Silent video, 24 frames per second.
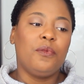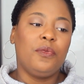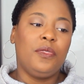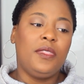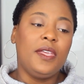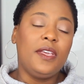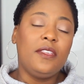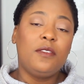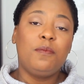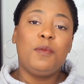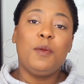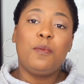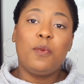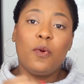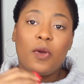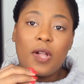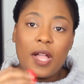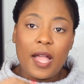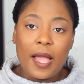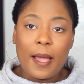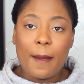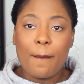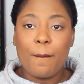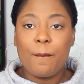these people
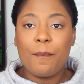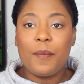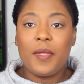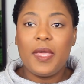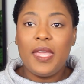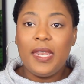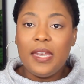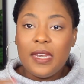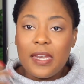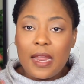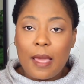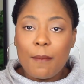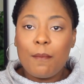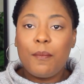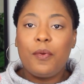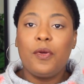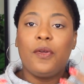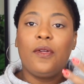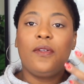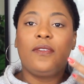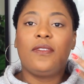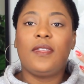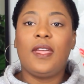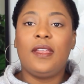come in
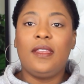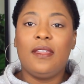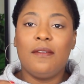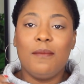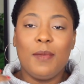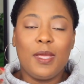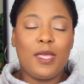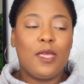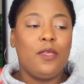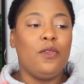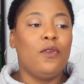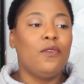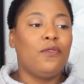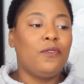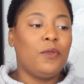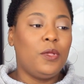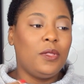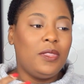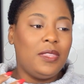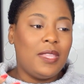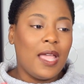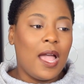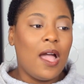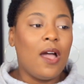numbers and they're making you
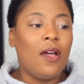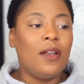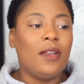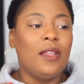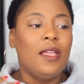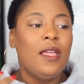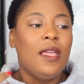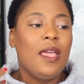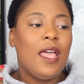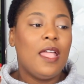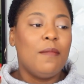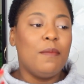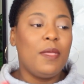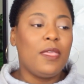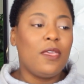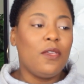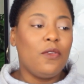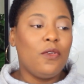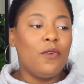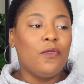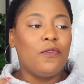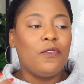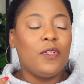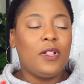feel down and
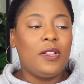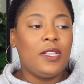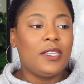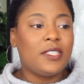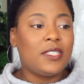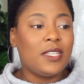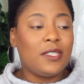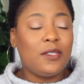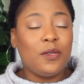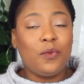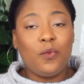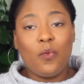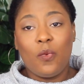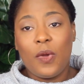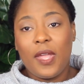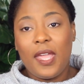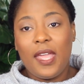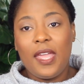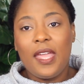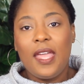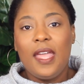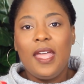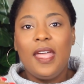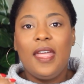making you feel a certain
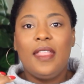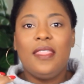way,